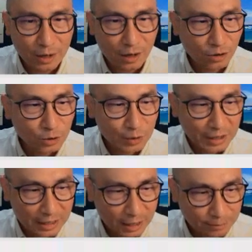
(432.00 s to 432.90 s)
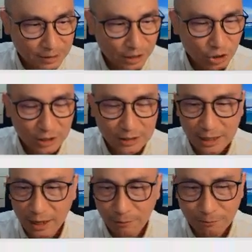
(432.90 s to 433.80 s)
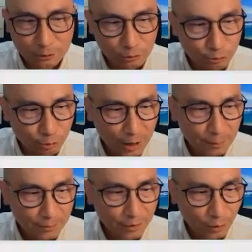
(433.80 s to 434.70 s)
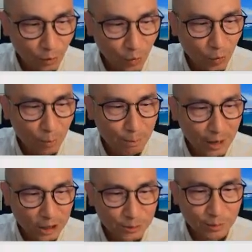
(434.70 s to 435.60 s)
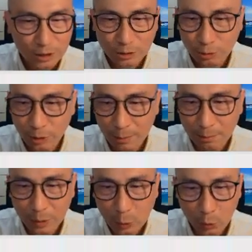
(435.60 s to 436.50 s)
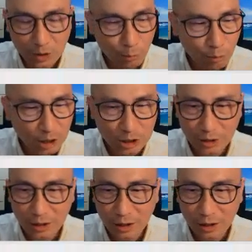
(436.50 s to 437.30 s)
belongs to the income stage. It's kind of trapped, the whole benchmark trapped between the range